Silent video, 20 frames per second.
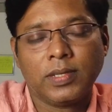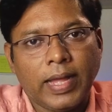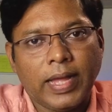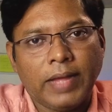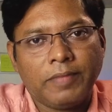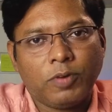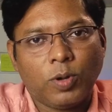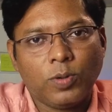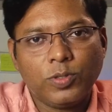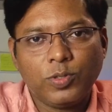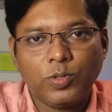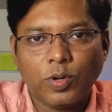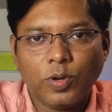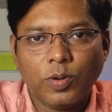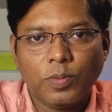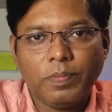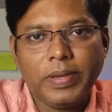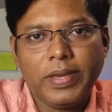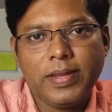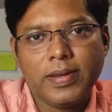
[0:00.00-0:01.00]
Have
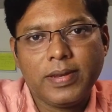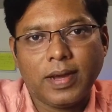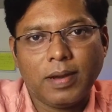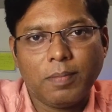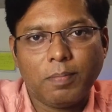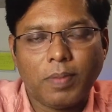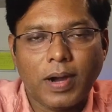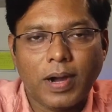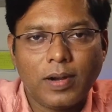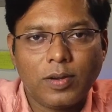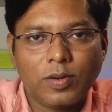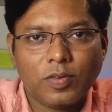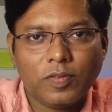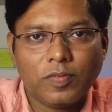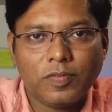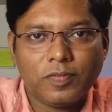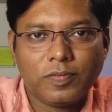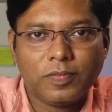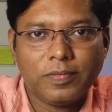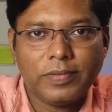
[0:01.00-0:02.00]
also been a part
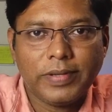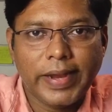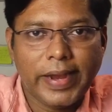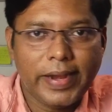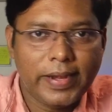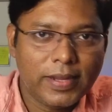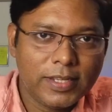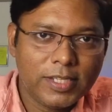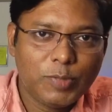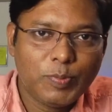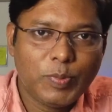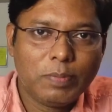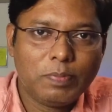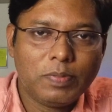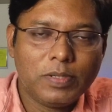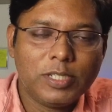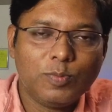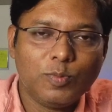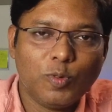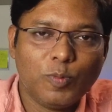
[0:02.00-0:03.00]
of greatest
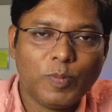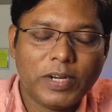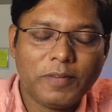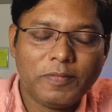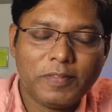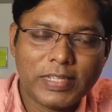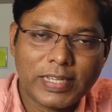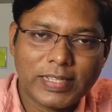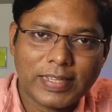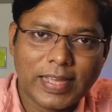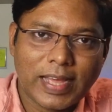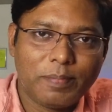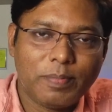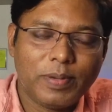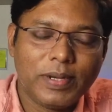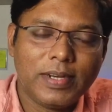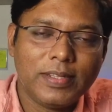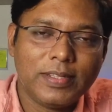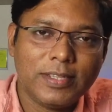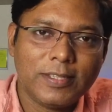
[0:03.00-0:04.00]
people's movement which has
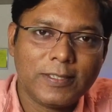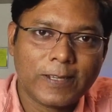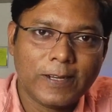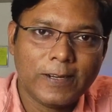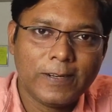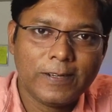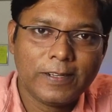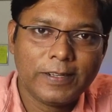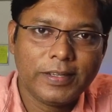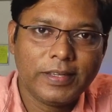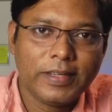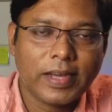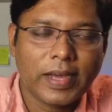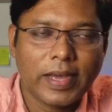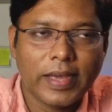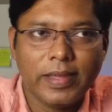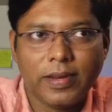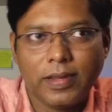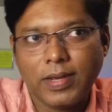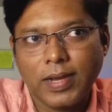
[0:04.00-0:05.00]
happened in this country.
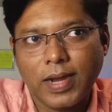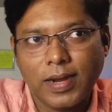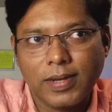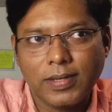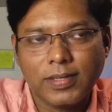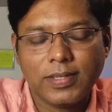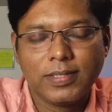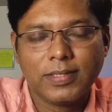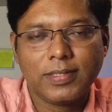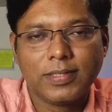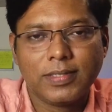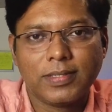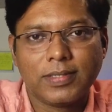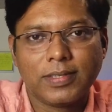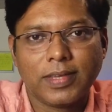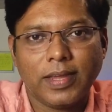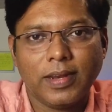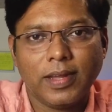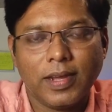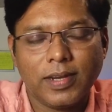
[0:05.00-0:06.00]
I regard this
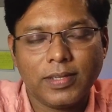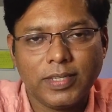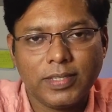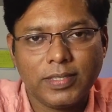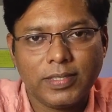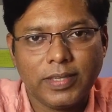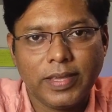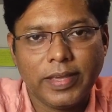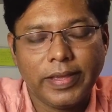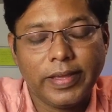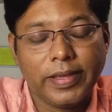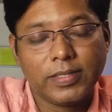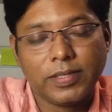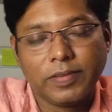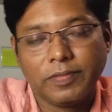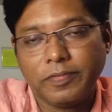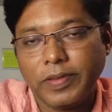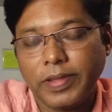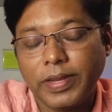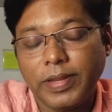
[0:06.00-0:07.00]
NRCCA as
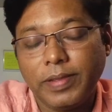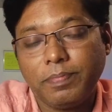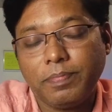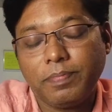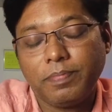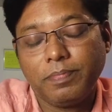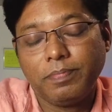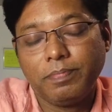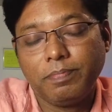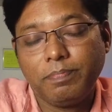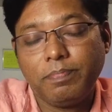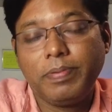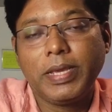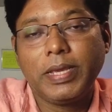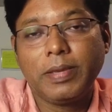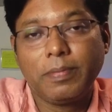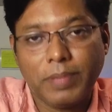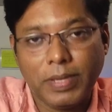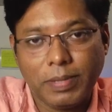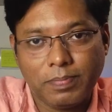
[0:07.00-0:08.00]
a very
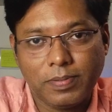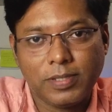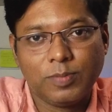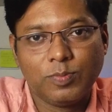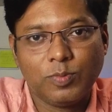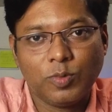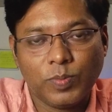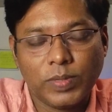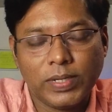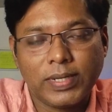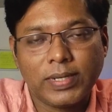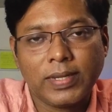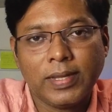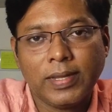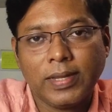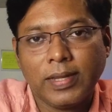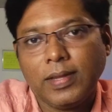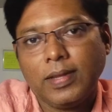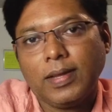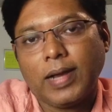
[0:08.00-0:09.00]
big people's movement.
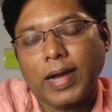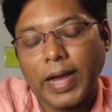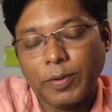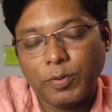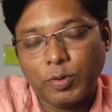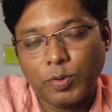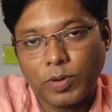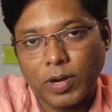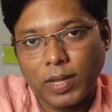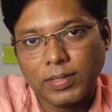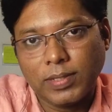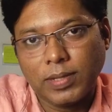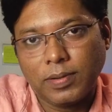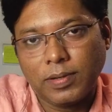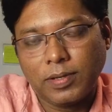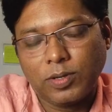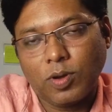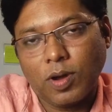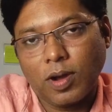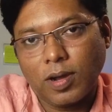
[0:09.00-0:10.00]
I would rather
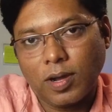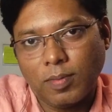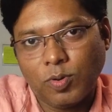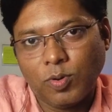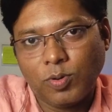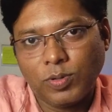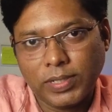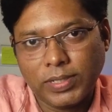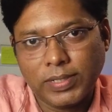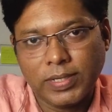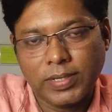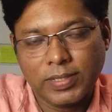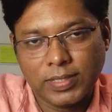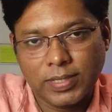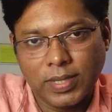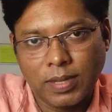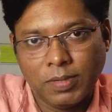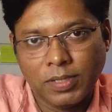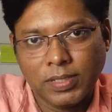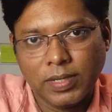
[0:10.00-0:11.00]
talk about it in
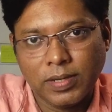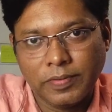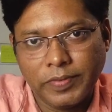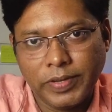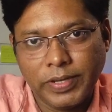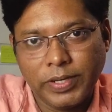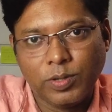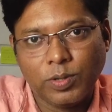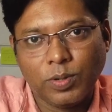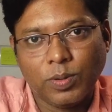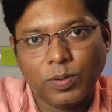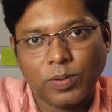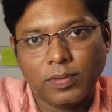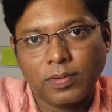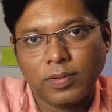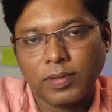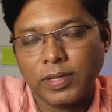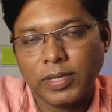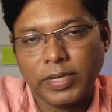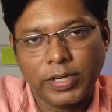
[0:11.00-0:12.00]
some other
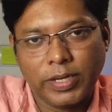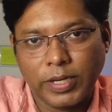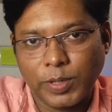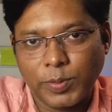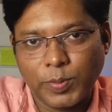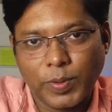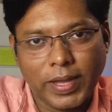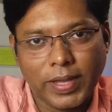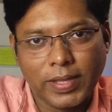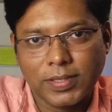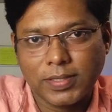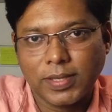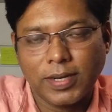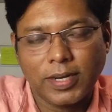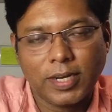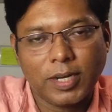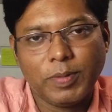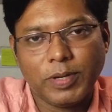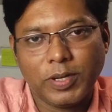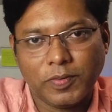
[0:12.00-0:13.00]
video. It requires a
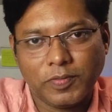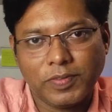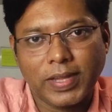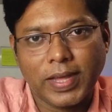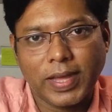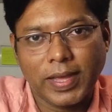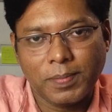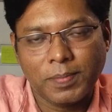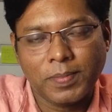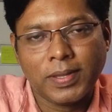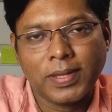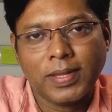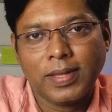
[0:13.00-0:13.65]
little bit of time.